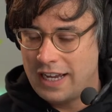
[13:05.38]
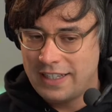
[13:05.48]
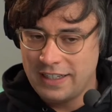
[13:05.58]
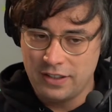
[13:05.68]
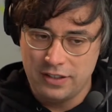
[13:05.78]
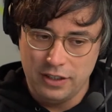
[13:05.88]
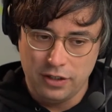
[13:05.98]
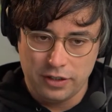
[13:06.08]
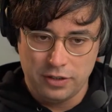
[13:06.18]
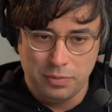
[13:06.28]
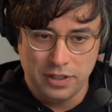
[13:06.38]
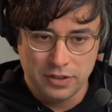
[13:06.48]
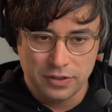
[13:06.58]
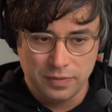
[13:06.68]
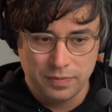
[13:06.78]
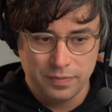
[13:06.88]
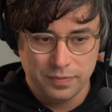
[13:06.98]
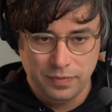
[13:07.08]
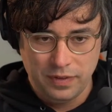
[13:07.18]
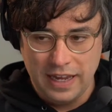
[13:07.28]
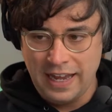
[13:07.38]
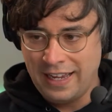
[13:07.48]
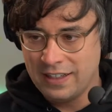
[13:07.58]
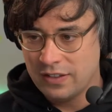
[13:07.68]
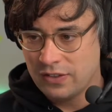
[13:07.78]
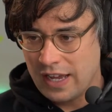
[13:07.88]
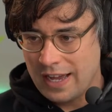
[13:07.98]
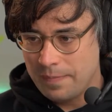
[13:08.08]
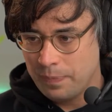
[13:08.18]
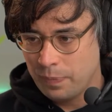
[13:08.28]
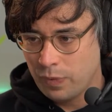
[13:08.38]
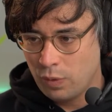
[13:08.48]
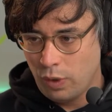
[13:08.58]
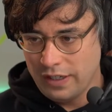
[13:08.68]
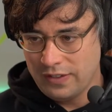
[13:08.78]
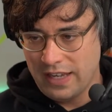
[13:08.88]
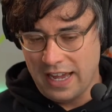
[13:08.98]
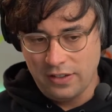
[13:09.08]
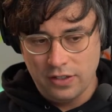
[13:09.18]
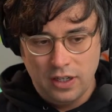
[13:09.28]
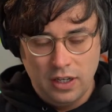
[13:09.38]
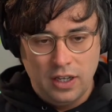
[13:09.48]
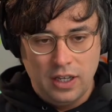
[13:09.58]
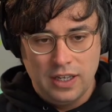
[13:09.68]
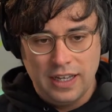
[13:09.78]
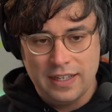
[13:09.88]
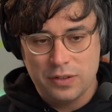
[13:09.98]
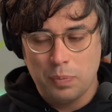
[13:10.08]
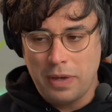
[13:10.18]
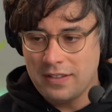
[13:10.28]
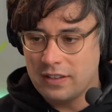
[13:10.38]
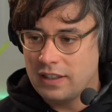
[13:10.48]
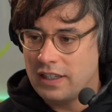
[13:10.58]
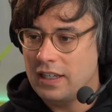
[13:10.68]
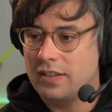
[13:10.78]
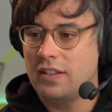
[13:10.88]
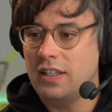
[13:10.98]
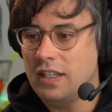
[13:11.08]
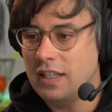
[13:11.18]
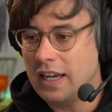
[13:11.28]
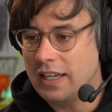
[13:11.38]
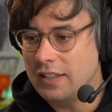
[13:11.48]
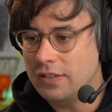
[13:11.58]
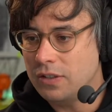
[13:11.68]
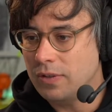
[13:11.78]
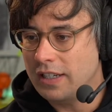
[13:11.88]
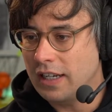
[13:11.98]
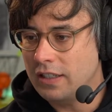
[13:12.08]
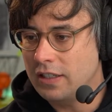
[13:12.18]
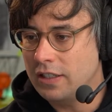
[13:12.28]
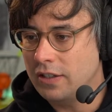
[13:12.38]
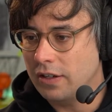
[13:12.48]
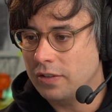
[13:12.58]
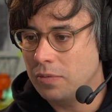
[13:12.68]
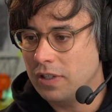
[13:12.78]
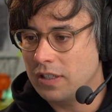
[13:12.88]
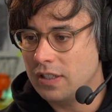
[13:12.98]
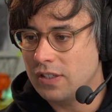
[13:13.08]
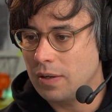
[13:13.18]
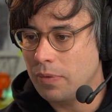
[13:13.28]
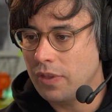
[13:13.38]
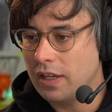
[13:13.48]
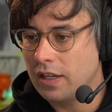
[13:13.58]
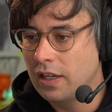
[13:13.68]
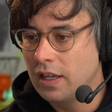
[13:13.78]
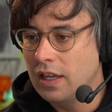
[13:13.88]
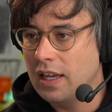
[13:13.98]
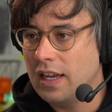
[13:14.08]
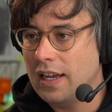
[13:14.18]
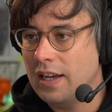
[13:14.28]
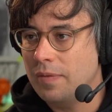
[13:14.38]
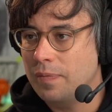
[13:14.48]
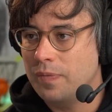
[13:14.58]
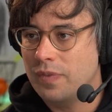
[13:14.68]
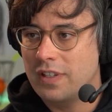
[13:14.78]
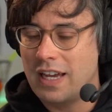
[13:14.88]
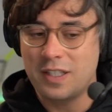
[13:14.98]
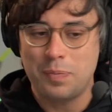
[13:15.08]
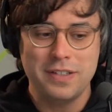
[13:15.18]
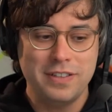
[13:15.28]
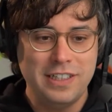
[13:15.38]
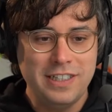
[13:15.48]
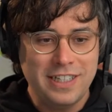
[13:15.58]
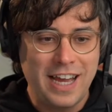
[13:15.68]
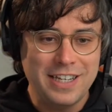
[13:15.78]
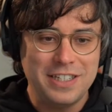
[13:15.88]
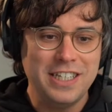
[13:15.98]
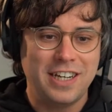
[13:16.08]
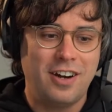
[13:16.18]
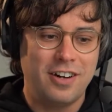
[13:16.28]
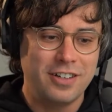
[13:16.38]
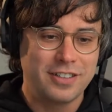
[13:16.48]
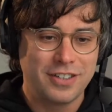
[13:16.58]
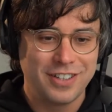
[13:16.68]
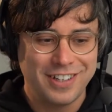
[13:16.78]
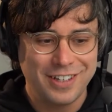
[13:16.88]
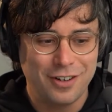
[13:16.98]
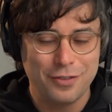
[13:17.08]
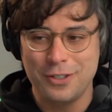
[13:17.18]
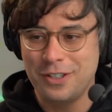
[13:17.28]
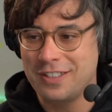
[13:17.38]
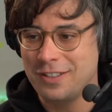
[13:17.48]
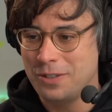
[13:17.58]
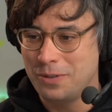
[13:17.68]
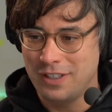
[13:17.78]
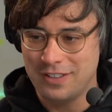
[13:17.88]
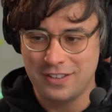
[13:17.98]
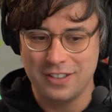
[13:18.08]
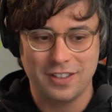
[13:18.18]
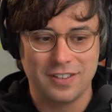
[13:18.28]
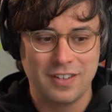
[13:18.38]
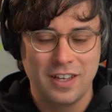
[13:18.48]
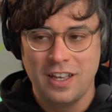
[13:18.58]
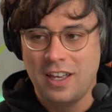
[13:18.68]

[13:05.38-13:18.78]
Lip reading: identity document. And what is that? So basically, the EC2 identity document is something, it's basically the ID card of your EC2 instance.